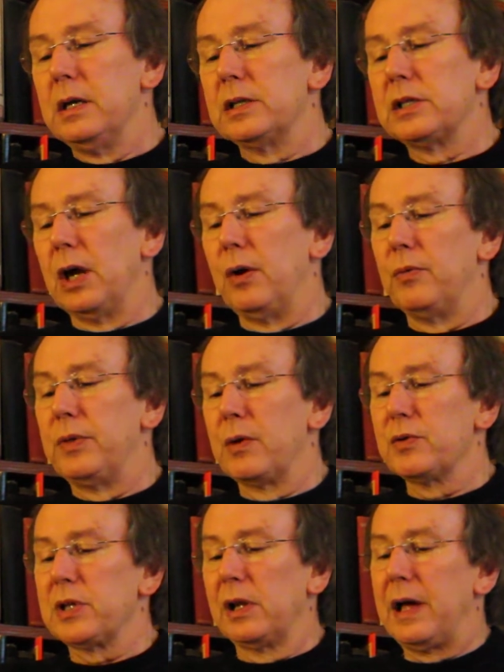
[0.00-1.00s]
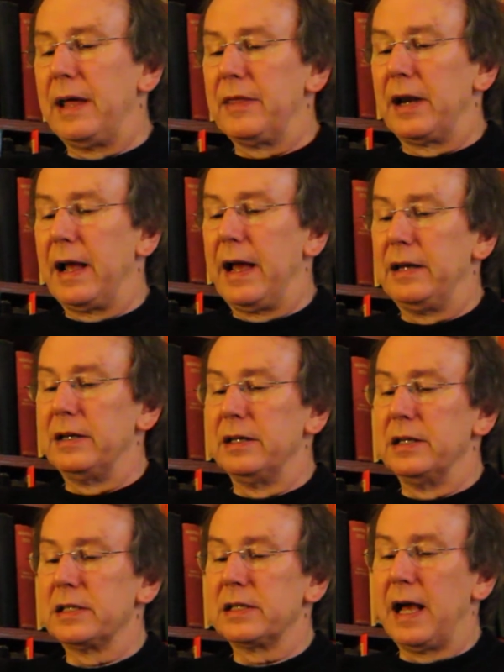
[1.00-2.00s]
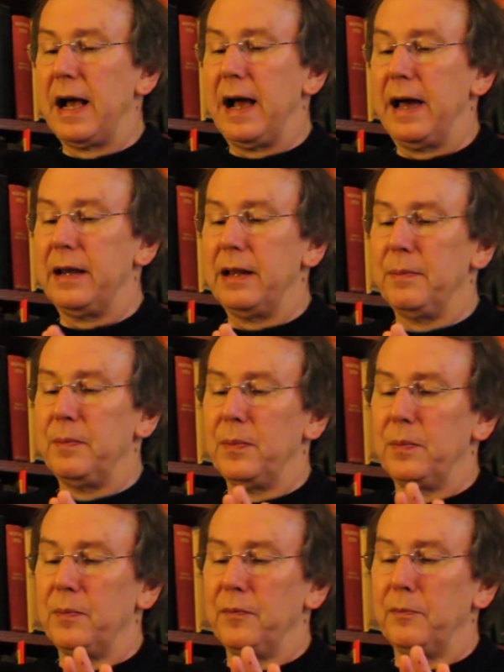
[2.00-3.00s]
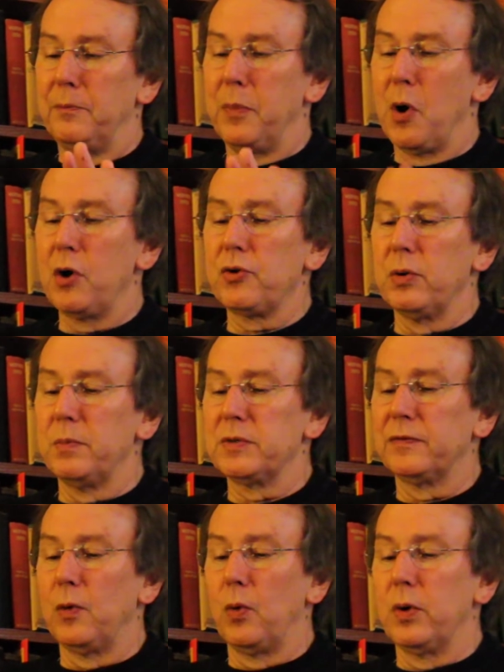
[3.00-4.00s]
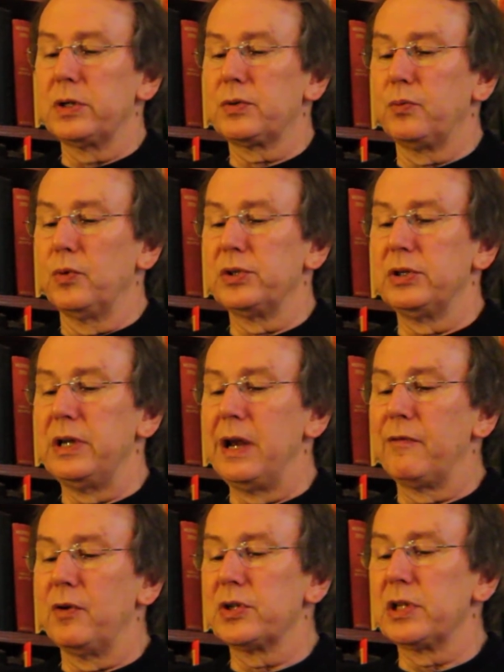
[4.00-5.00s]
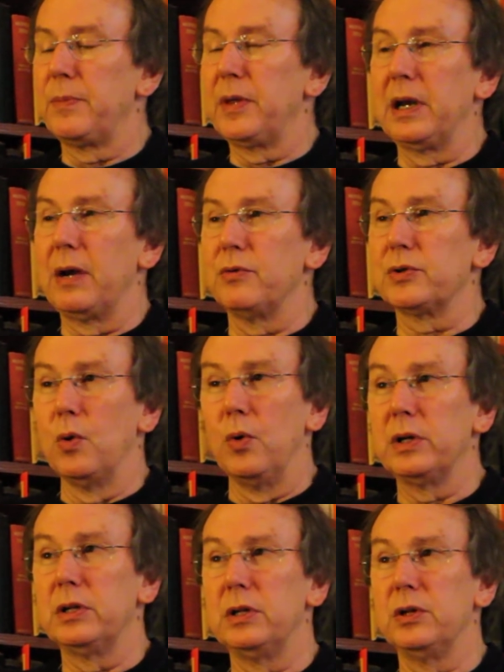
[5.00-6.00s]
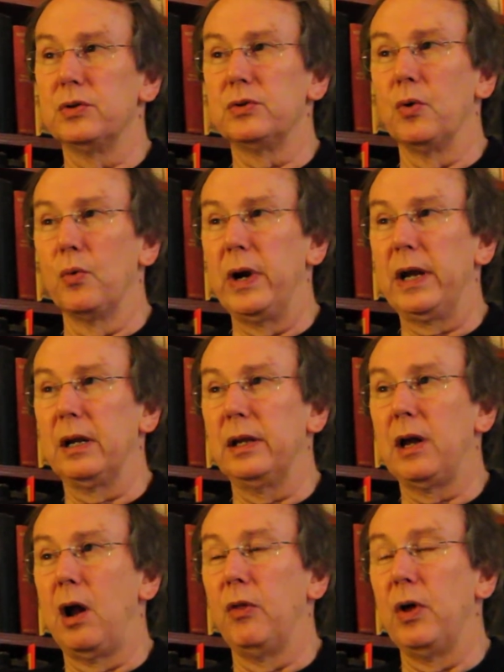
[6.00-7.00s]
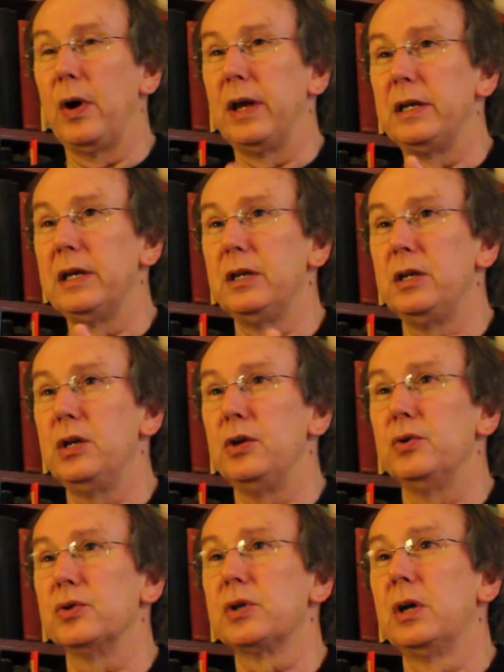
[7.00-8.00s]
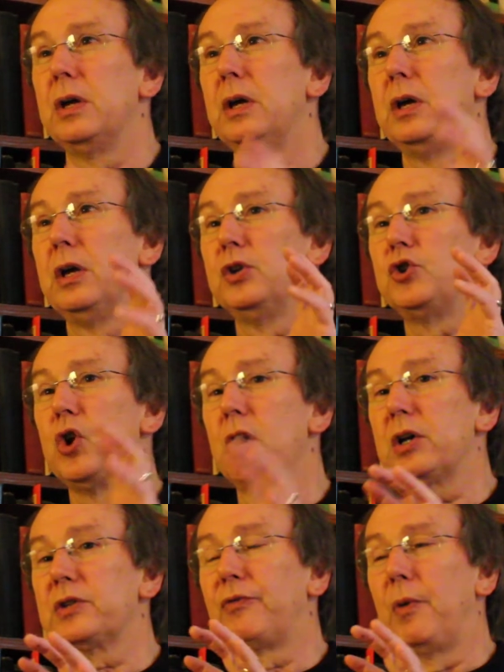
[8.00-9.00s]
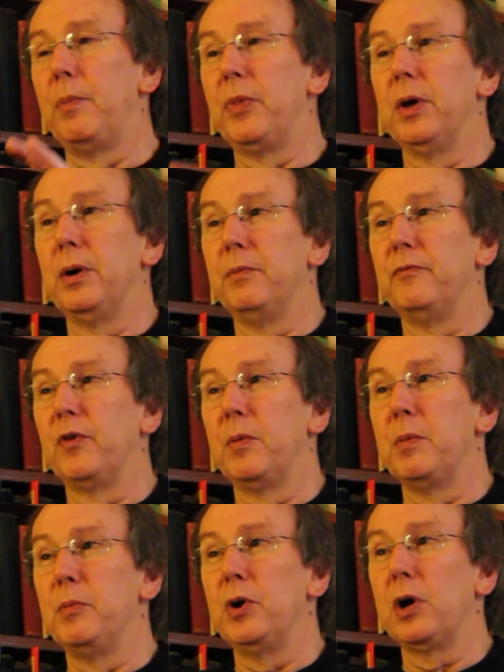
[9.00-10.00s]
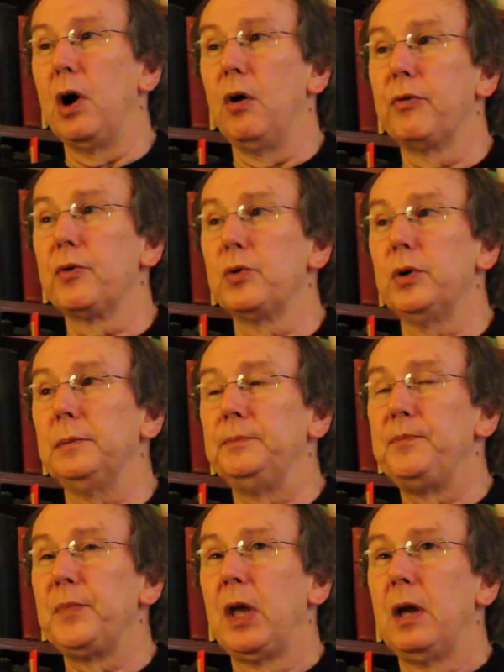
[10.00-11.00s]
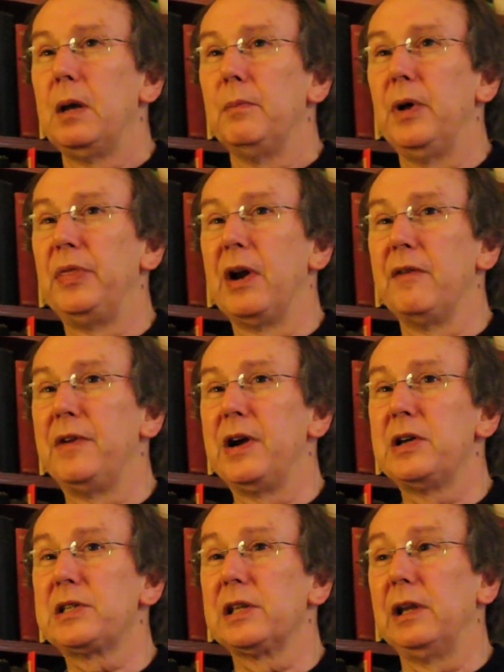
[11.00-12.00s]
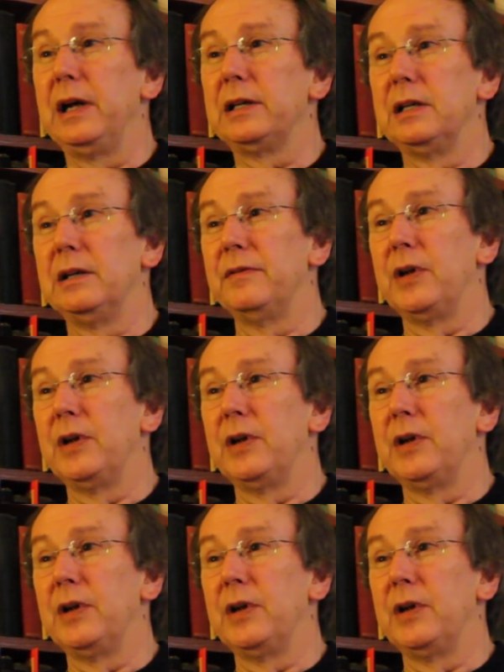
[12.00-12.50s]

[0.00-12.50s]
So there was a lot that I had to decide. Bartram's voice was never something I was going to use directly, although I did use chunks from the book all through it. But they're very selective.